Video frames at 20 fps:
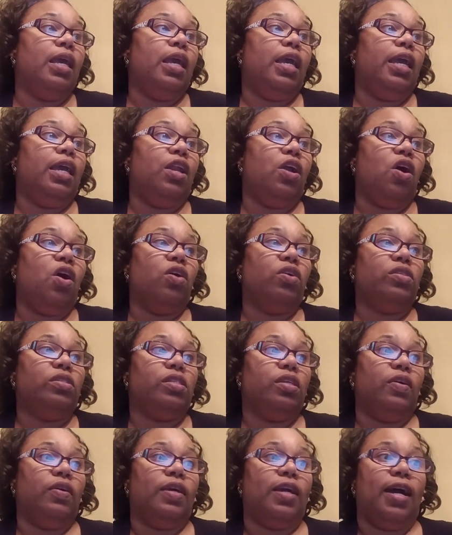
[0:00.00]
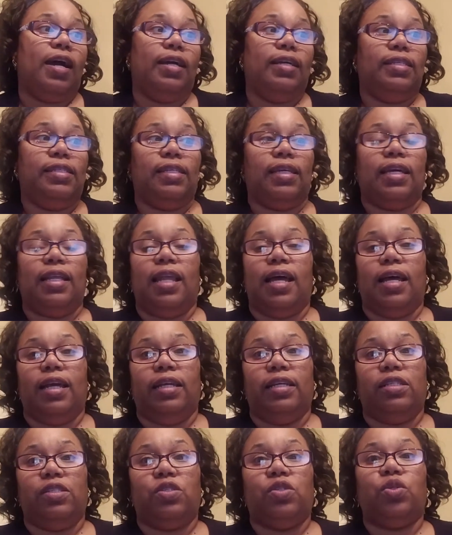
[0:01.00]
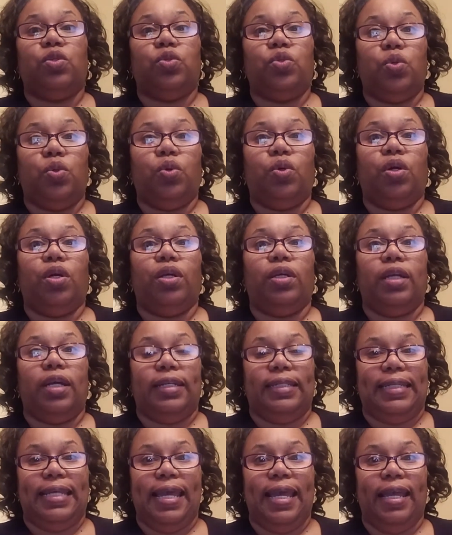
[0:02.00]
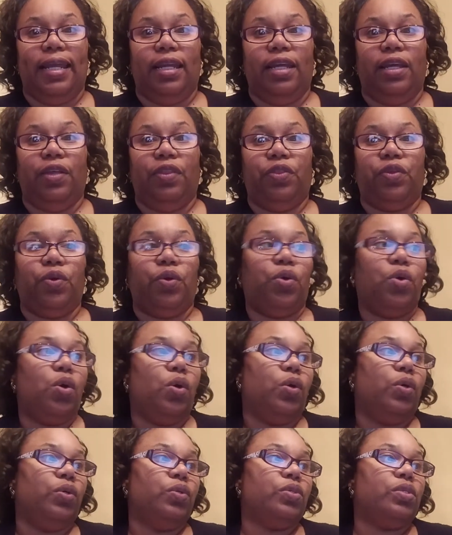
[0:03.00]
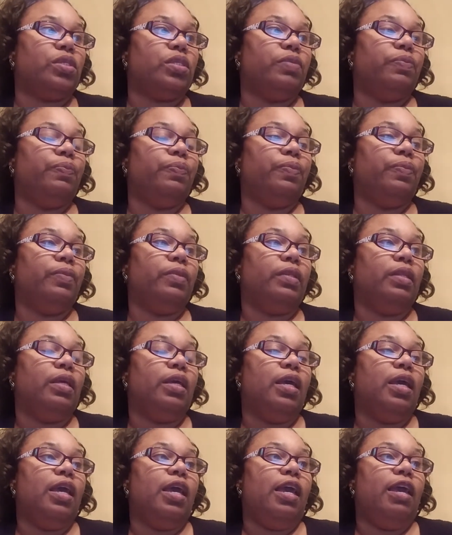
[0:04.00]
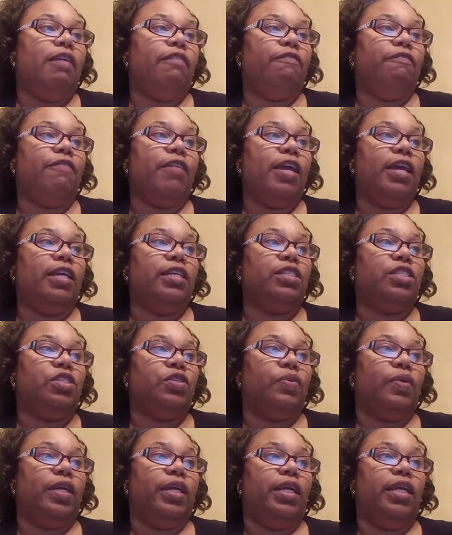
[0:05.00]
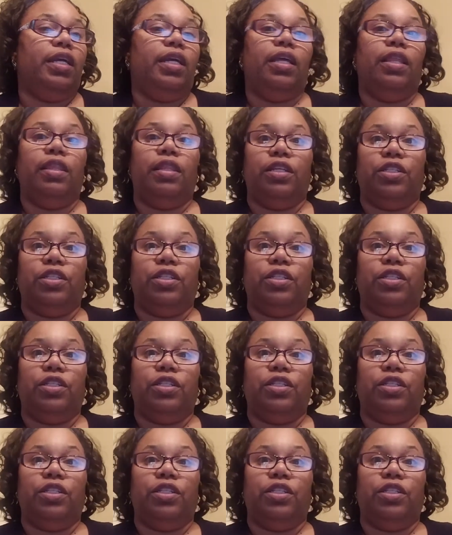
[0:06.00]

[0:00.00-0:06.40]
It also guides the clients toward attaining their goals. In phase 3, the